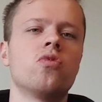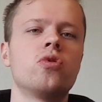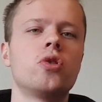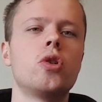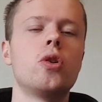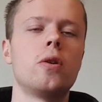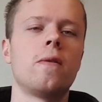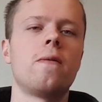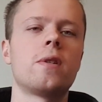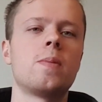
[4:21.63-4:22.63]
raw
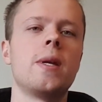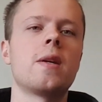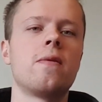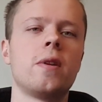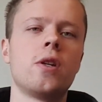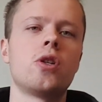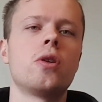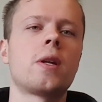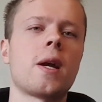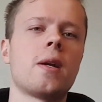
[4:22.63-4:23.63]
speaker finish,
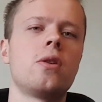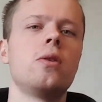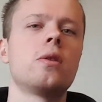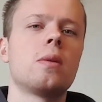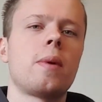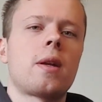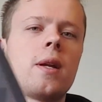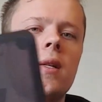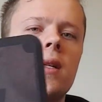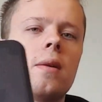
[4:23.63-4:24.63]
you can use the
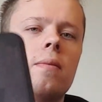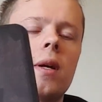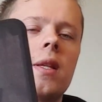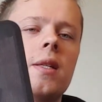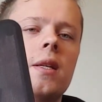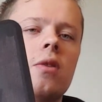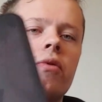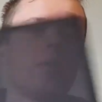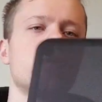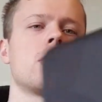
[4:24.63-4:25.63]
magnetic
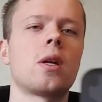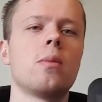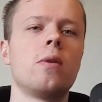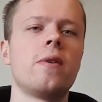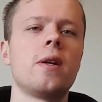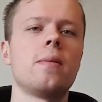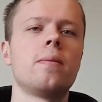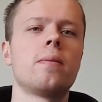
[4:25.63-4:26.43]
grills that come with it.